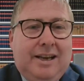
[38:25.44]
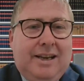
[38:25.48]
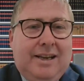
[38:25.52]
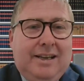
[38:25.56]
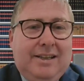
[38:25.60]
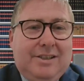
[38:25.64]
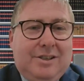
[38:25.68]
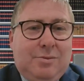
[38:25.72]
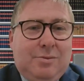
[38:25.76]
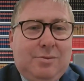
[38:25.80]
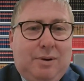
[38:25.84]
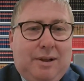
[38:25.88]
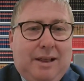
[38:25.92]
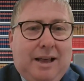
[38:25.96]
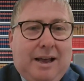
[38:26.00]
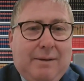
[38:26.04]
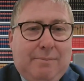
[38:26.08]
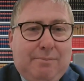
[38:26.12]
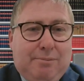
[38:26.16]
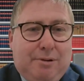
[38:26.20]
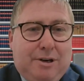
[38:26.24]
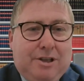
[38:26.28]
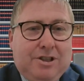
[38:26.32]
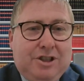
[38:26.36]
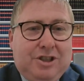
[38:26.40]
It's
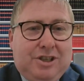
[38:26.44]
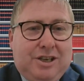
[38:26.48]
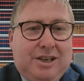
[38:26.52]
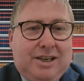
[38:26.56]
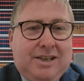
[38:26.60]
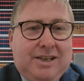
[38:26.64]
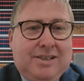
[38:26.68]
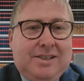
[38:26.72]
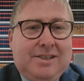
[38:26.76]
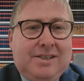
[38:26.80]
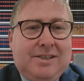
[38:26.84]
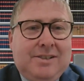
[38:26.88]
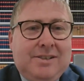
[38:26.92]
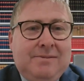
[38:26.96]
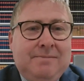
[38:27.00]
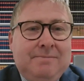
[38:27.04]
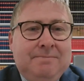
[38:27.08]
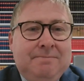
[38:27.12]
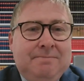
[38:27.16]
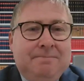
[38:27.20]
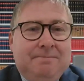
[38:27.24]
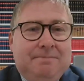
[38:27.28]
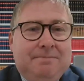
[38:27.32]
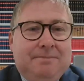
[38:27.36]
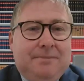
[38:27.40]
without prejudice,
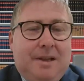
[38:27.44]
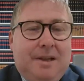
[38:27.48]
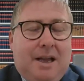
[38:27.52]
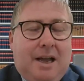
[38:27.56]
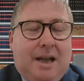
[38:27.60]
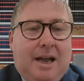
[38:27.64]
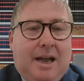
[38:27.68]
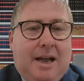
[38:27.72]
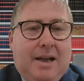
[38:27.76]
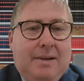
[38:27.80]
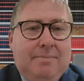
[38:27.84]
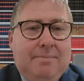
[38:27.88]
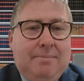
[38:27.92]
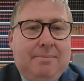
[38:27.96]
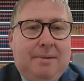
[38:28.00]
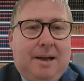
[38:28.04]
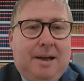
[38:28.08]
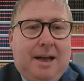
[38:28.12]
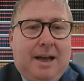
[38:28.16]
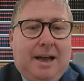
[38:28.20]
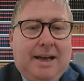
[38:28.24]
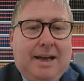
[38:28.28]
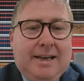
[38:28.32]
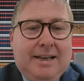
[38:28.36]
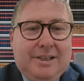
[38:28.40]

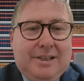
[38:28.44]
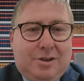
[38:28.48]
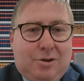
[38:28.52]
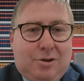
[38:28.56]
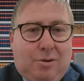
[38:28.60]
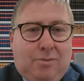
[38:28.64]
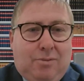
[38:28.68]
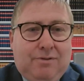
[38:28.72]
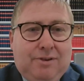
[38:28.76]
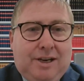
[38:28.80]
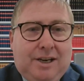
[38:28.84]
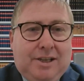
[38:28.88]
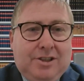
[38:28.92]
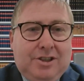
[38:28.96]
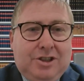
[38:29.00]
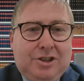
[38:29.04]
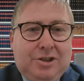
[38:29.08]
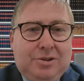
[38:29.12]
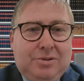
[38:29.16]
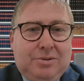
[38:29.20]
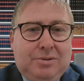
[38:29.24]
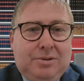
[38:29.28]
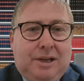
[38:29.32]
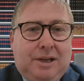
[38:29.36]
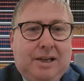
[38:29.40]
and it's
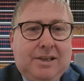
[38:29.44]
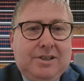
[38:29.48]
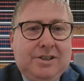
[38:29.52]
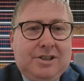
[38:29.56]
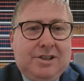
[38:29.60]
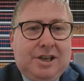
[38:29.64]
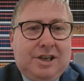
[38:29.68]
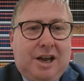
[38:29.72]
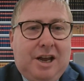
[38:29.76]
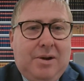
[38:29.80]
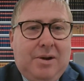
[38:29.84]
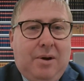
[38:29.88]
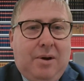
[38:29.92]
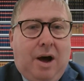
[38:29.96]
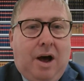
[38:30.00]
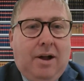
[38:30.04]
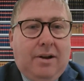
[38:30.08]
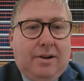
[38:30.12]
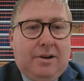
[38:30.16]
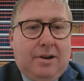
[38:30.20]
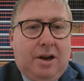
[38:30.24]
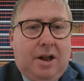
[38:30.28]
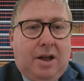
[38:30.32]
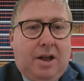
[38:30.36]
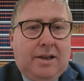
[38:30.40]
confidential. And so,
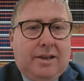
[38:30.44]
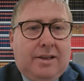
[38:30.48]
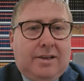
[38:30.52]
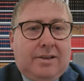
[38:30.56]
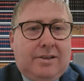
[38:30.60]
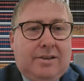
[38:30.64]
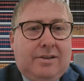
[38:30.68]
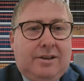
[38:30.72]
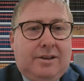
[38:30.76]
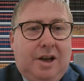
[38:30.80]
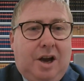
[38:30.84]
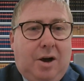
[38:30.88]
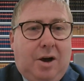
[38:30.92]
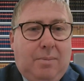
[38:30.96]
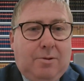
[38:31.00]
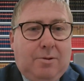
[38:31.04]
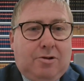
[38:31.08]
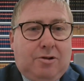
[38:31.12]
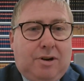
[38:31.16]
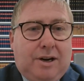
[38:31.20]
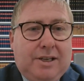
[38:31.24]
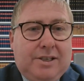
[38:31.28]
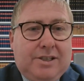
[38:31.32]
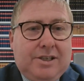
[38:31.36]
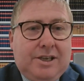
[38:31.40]
unlike the
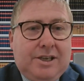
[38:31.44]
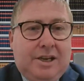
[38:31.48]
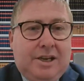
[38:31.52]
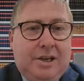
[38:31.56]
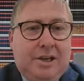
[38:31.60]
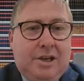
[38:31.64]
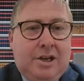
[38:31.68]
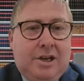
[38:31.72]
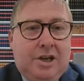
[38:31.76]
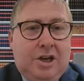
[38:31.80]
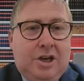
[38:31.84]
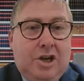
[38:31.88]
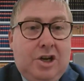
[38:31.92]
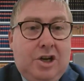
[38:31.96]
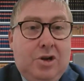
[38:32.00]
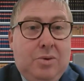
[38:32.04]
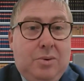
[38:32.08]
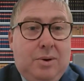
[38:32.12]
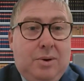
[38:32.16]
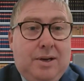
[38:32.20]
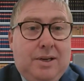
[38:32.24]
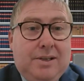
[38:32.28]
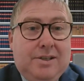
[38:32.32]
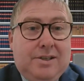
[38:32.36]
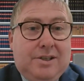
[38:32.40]
arbitrator,
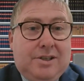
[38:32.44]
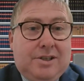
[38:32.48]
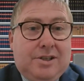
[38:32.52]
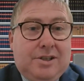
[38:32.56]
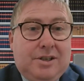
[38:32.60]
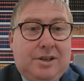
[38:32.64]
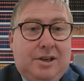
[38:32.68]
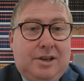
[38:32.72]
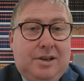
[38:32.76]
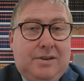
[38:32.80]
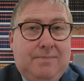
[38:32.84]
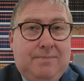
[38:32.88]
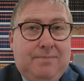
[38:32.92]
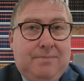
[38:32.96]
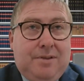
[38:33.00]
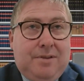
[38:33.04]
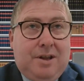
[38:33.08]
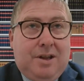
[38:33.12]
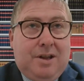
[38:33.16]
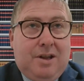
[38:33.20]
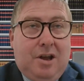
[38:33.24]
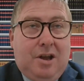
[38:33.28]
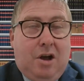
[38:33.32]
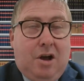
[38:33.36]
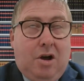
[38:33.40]
who is
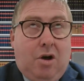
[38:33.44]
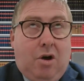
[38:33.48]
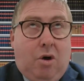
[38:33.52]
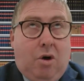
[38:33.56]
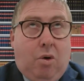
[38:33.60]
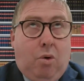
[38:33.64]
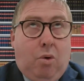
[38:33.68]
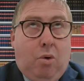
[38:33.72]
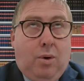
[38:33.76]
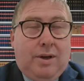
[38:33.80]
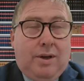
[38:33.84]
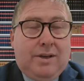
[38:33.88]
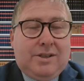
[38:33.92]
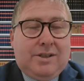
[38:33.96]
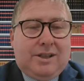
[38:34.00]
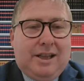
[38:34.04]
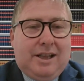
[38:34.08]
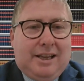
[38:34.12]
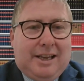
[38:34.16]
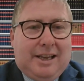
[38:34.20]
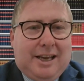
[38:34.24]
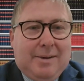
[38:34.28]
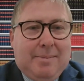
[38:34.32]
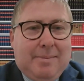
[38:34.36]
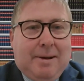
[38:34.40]
always
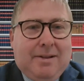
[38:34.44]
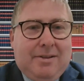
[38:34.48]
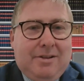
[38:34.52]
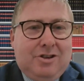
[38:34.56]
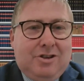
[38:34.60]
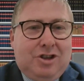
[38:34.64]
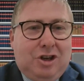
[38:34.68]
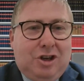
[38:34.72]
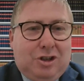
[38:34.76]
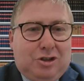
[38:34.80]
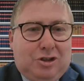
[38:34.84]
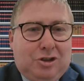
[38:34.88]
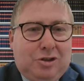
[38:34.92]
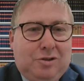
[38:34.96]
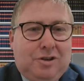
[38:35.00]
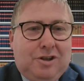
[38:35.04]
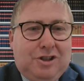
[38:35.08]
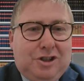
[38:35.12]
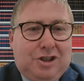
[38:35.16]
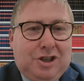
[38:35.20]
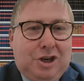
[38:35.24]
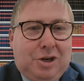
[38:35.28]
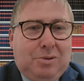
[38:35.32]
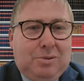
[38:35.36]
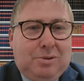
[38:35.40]
thinking about the judge on
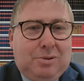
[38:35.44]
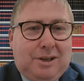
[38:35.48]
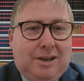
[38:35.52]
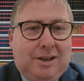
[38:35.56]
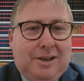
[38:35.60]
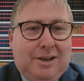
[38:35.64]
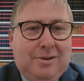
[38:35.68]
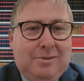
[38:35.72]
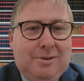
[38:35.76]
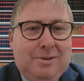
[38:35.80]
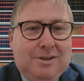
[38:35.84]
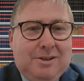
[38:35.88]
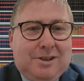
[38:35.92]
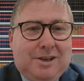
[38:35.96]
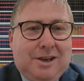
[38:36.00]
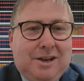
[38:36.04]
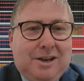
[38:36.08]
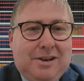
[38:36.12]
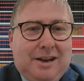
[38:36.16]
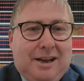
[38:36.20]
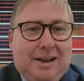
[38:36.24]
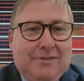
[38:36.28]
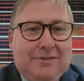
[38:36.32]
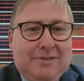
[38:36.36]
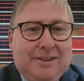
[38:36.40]
his shoulder, who he's
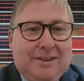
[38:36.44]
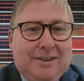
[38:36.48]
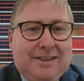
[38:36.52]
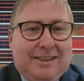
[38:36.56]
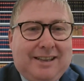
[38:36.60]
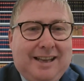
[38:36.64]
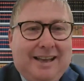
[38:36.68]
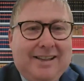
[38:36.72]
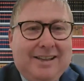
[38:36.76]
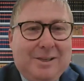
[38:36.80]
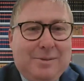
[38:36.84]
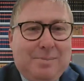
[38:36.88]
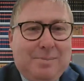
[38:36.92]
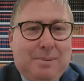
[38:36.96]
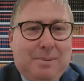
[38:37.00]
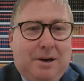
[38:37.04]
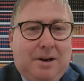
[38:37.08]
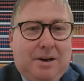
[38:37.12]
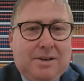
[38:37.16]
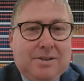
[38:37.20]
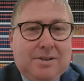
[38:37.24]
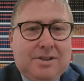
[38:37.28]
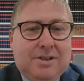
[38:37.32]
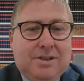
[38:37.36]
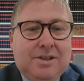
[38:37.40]
going to have to get this
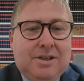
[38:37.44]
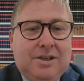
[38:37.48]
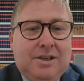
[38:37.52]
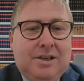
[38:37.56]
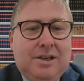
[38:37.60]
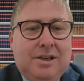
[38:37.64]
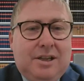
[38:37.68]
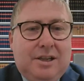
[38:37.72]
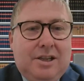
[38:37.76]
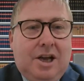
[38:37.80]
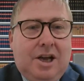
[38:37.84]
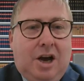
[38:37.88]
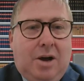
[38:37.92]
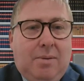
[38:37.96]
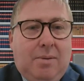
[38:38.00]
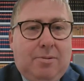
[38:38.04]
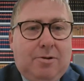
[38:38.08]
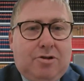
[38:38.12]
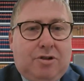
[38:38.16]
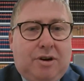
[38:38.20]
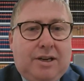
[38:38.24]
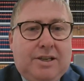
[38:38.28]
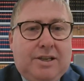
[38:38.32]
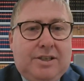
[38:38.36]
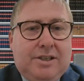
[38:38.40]
past, the
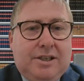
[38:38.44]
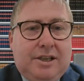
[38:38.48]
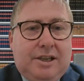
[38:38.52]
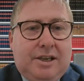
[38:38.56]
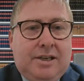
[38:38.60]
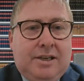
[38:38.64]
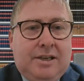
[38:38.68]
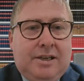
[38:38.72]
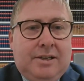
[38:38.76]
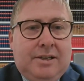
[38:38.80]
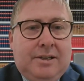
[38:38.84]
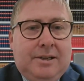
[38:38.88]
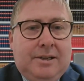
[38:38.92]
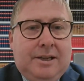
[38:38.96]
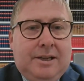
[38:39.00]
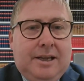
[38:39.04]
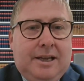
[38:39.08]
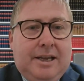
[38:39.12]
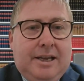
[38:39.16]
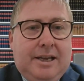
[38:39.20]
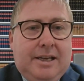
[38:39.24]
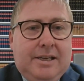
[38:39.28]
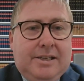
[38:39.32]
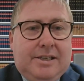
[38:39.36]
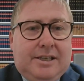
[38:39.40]
arbitrator
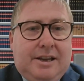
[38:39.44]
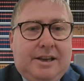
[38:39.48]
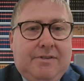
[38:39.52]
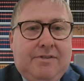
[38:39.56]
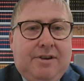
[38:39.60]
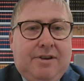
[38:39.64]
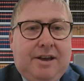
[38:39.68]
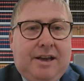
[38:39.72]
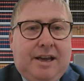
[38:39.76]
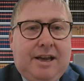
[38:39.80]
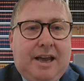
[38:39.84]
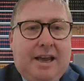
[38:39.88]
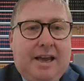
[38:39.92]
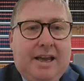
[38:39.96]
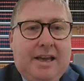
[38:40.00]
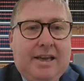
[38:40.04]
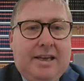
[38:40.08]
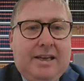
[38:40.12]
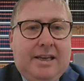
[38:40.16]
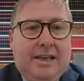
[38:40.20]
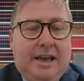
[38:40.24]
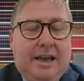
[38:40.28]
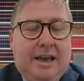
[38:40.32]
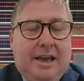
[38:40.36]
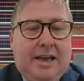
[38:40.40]
is giving
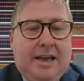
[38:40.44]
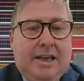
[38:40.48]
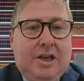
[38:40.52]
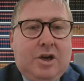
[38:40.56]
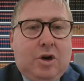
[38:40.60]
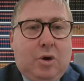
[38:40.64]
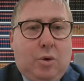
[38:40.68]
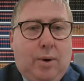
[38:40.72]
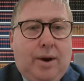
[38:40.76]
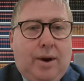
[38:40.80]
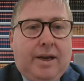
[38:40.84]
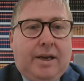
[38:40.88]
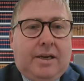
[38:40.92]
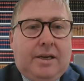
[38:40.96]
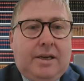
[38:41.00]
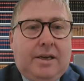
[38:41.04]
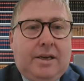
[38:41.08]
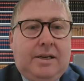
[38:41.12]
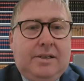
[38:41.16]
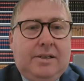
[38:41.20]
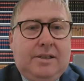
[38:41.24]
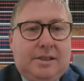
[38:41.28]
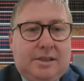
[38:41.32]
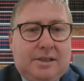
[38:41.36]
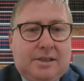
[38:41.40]
a
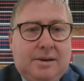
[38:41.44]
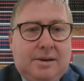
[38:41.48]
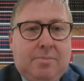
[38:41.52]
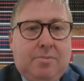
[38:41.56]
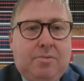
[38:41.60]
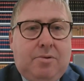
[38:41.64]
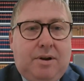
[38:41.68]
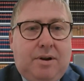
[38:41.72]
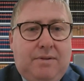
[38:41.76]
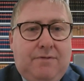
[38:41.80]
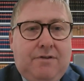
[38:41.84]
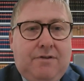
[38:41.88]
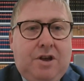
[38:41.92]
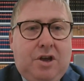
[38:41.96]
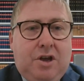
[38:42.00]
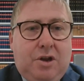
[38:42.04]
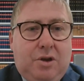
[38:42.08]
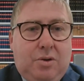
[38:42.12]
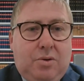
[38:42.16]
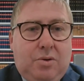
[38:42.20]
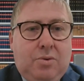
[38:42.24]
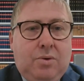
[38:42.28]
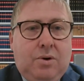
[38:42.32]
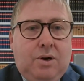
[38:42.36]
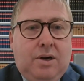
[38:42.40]
quick and summary
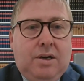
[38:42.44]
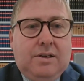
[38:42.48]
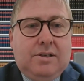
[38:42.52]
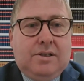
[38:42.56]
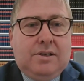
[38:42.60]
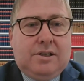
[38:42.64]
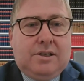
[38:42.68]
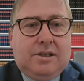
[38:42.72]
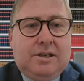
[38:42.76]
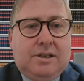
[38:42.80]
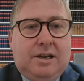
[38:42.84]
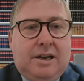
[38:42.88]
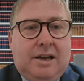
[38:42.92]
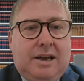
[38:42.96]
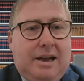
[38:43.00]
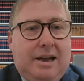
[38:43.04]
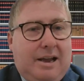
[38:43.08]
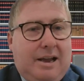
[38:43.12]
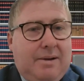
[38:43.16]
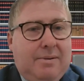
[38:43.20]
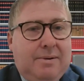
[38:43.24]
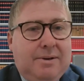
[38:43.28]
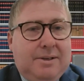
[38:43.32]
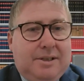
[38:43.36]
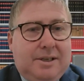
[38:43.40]
view as to
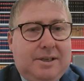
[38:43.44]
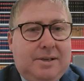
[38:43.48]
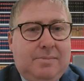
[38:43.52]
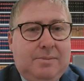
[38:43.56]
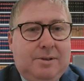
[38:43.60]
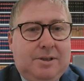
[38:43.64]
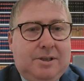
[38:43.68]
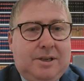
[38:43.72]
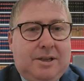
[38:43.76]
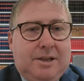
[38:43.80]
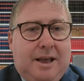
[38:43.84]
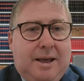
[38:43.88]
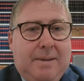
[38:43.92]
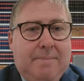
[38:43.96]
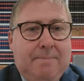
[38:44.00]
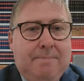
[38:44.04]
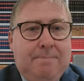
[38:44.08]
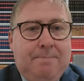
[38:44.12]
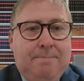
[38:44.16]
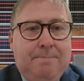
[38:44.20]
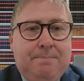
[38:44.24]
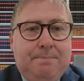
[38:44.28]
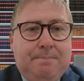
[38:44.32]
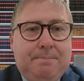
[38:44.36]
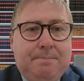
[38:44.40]
how it seems to
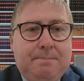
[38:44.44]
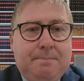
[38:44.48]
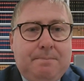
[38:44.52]
them.